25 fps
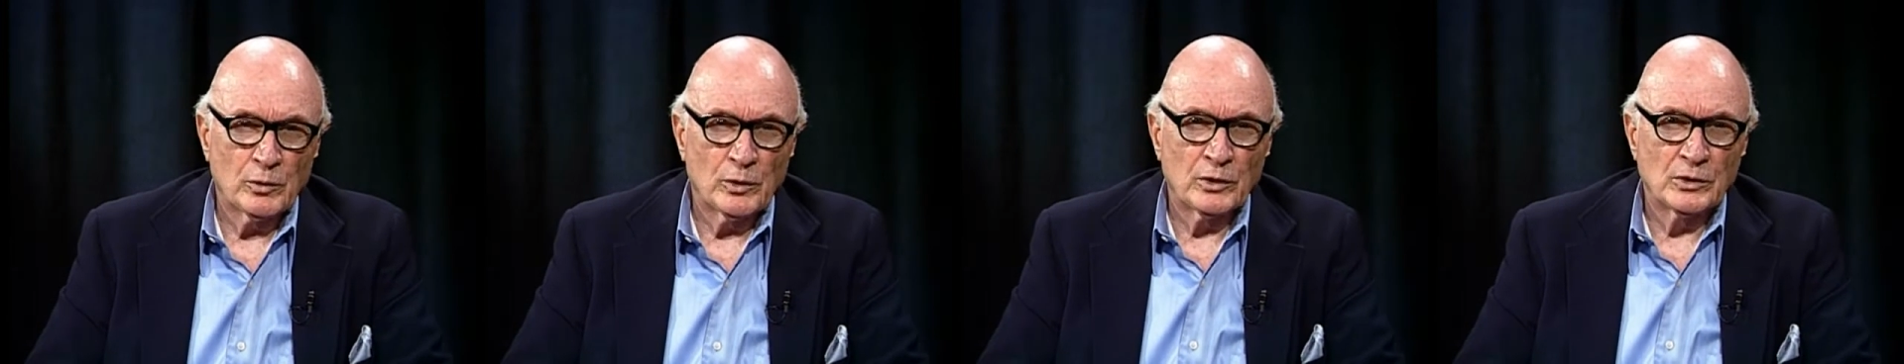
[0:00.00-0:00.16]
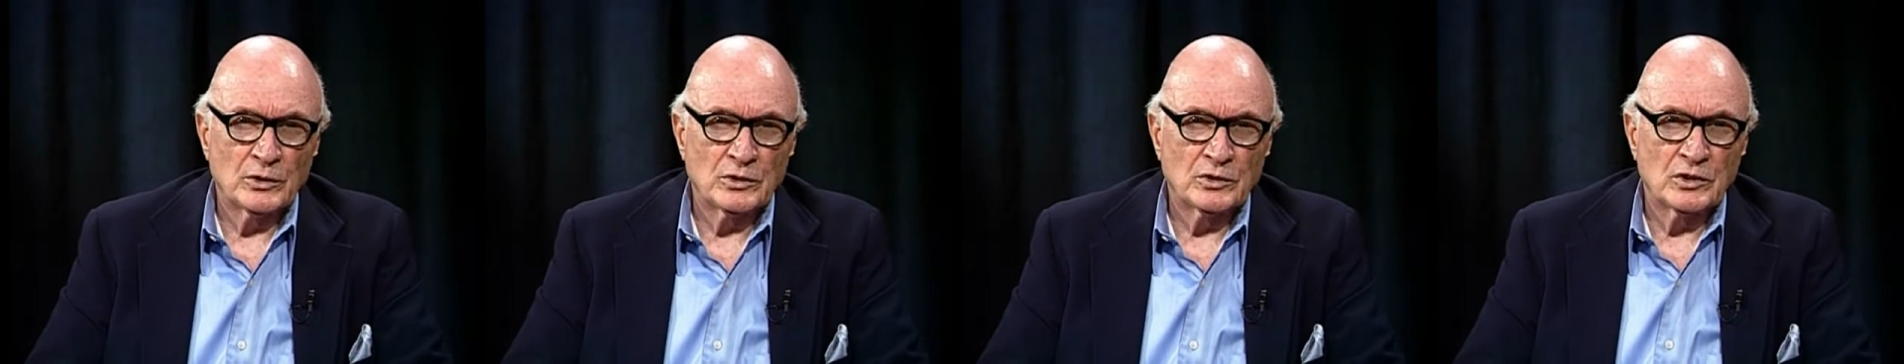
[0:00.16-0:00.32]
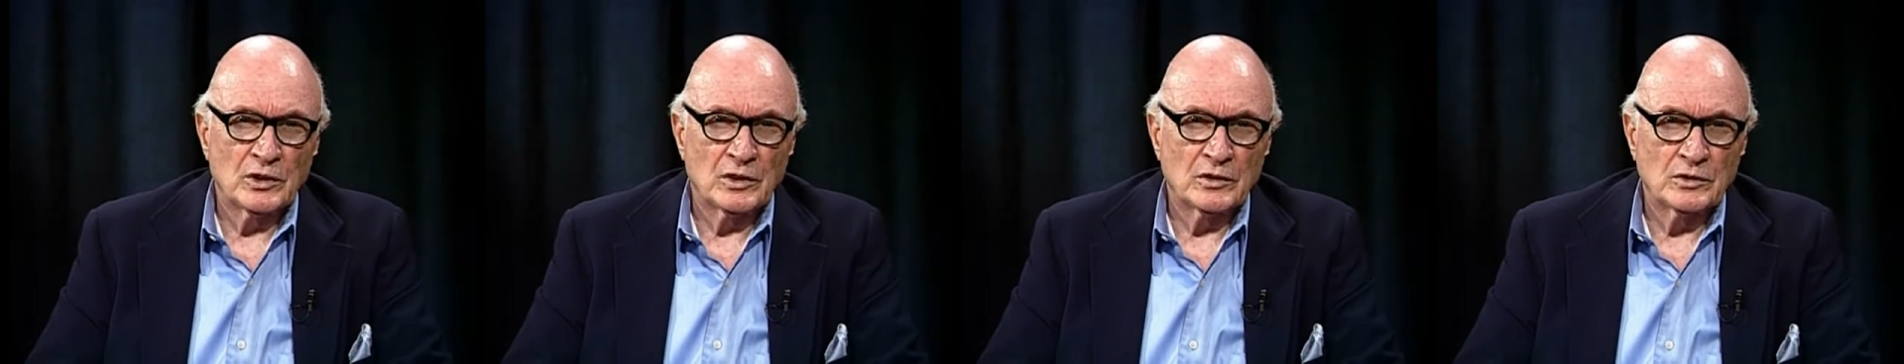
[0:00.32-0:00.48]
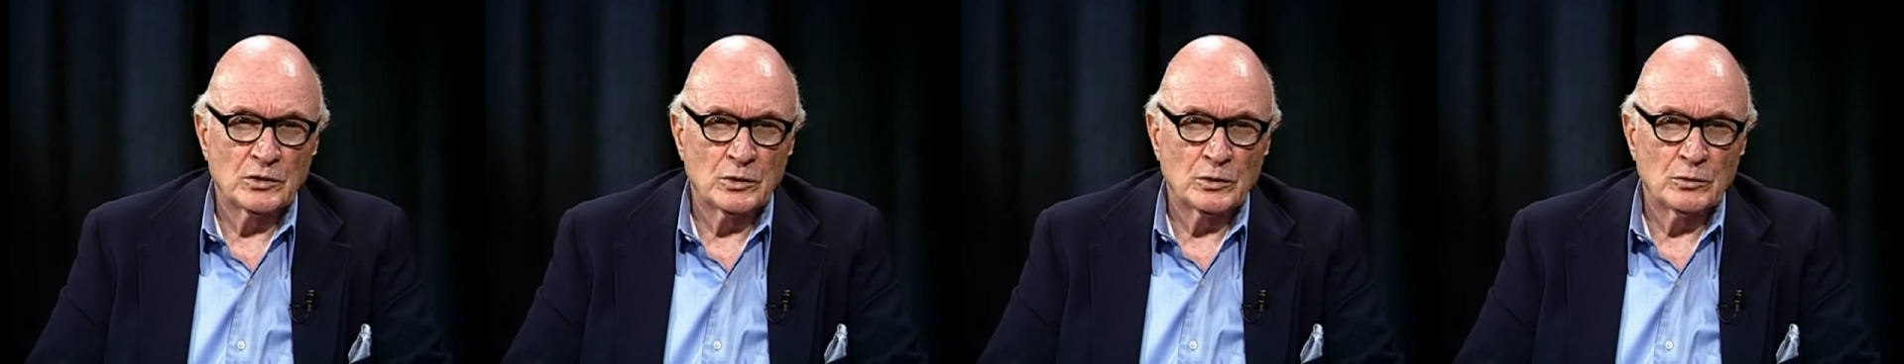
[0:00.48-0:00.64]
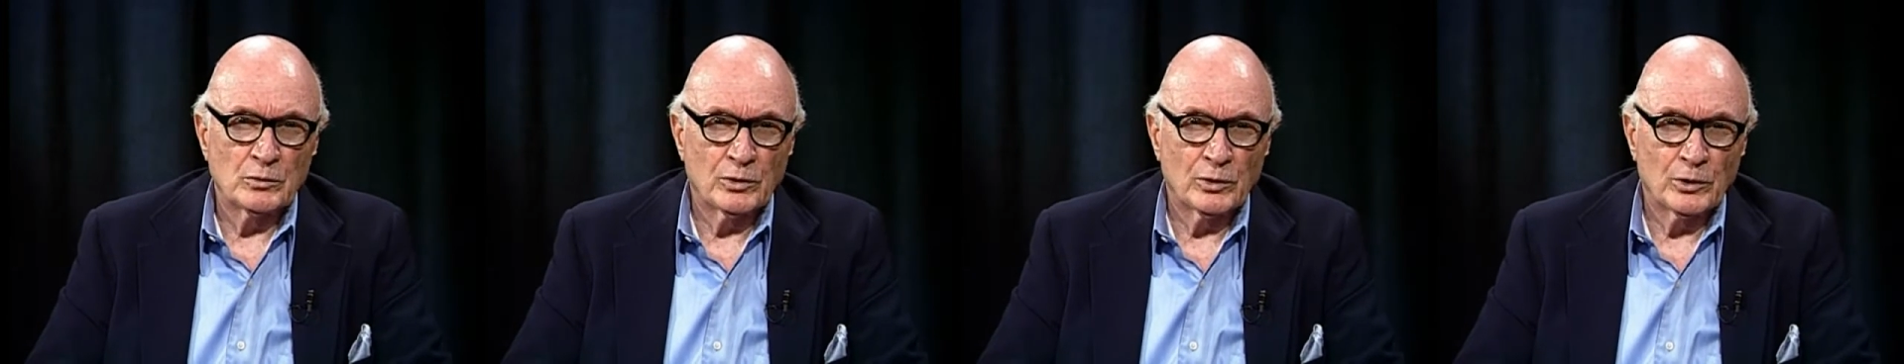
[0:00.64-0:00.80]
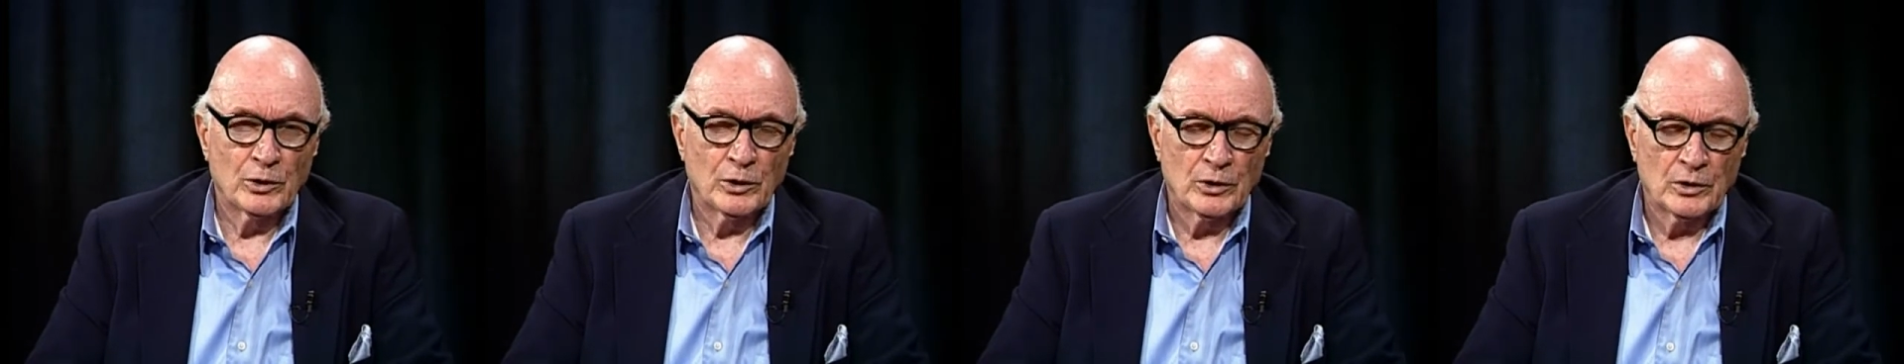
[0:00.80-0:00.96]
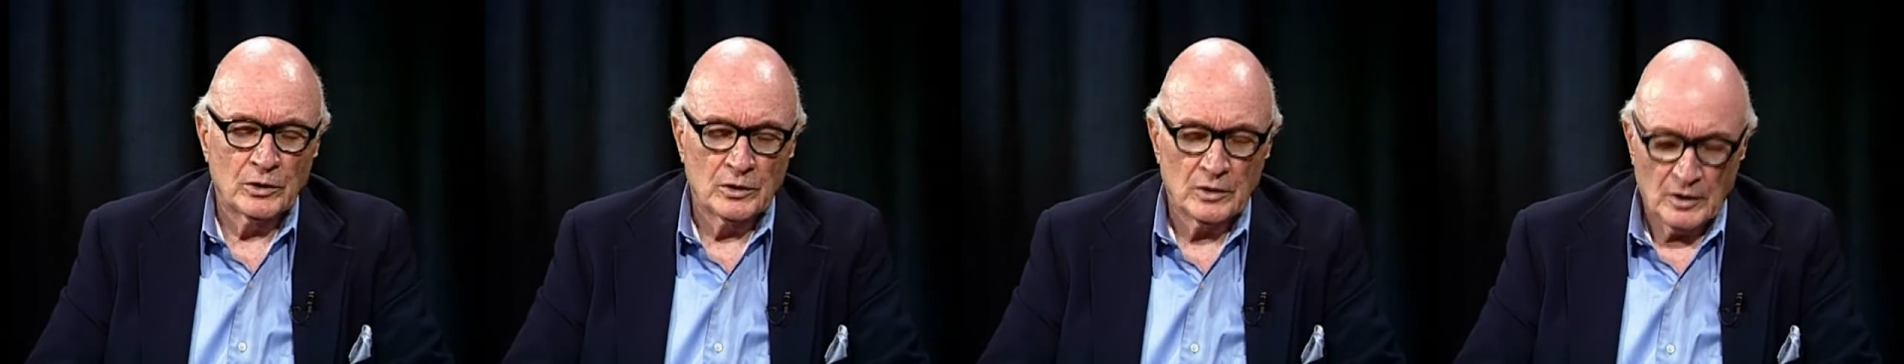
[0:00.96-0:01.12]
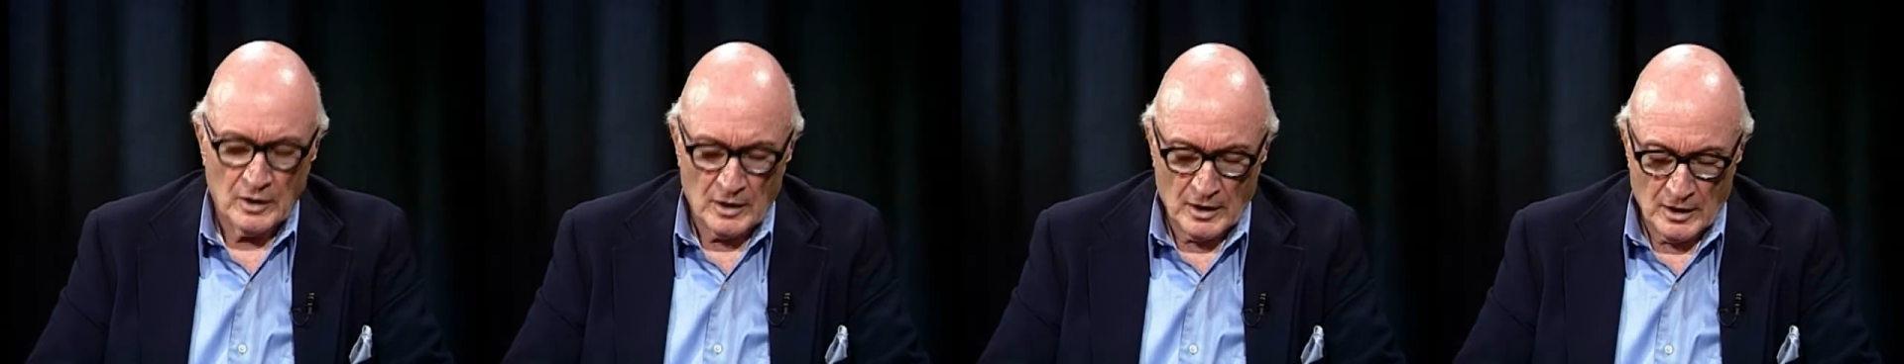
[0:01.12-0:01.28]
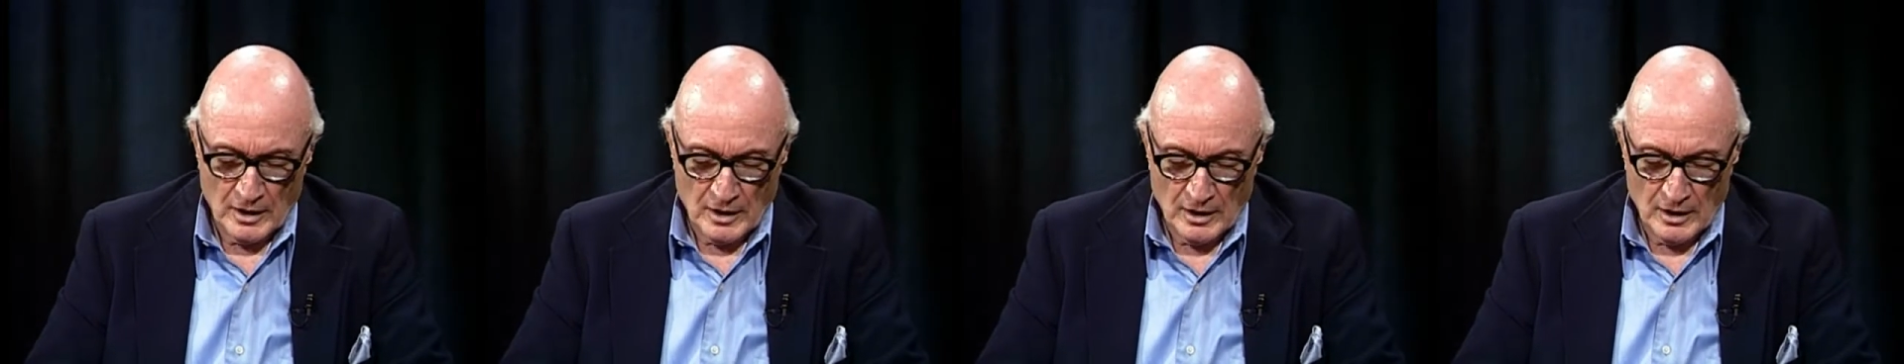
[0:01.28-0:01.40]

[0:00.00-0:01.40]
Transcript: voice, as you've heard.